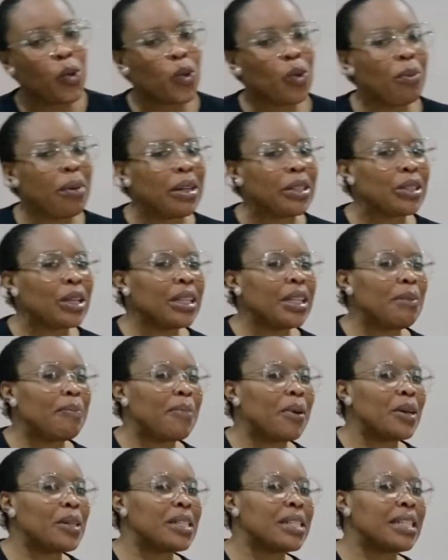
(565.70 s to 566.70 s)
you mention the
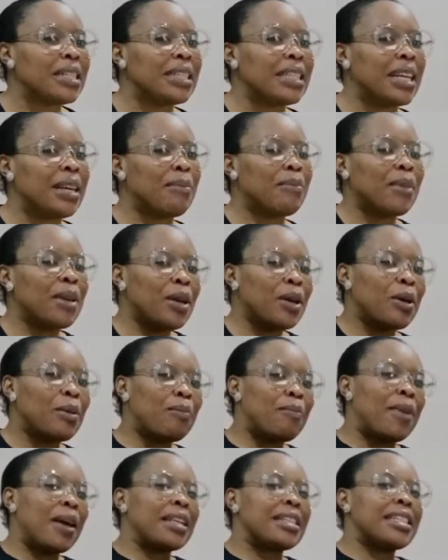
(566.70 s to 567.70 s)
person name,
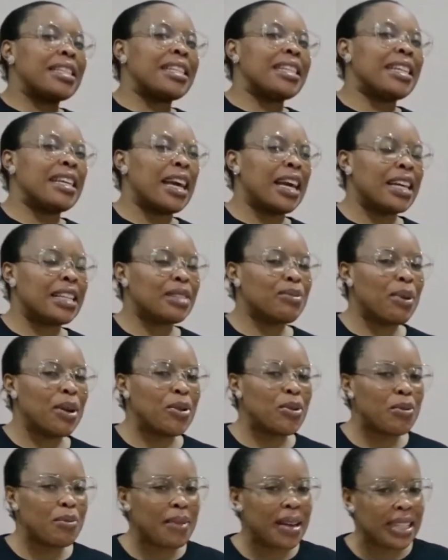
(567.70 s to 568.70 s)
Pazin Gaze.
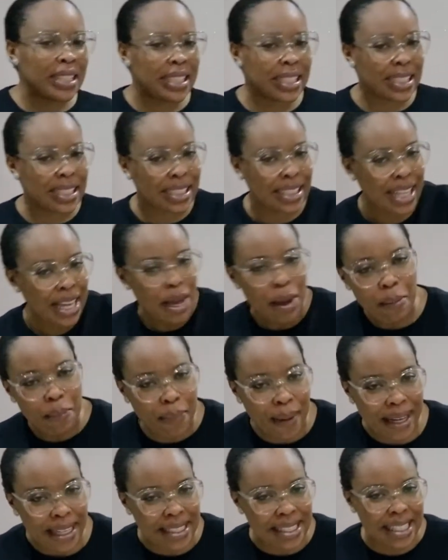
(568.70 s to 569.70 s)
When you mention
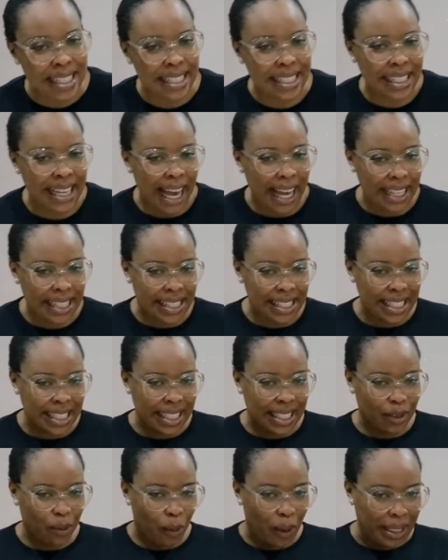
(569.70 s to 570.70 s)
Pazin Gaze,
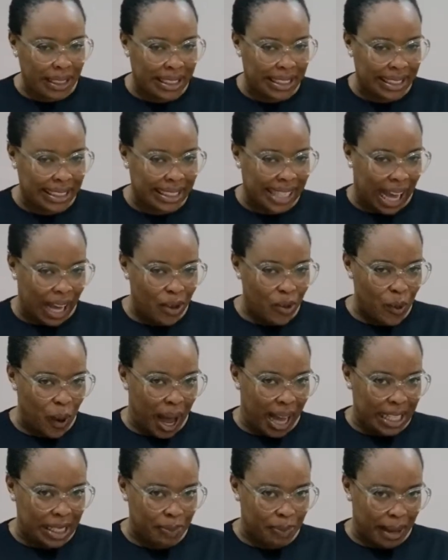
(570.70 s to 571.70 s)
the equation that you
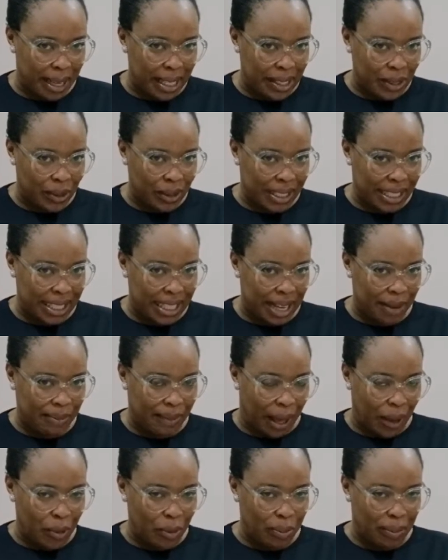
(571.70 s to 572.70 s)
ask based on the name
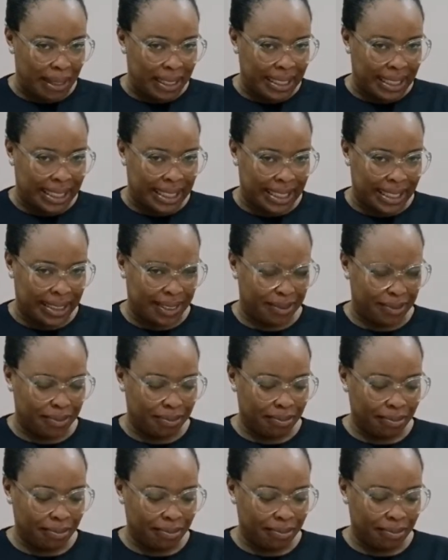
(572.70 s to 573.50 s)
that you mention.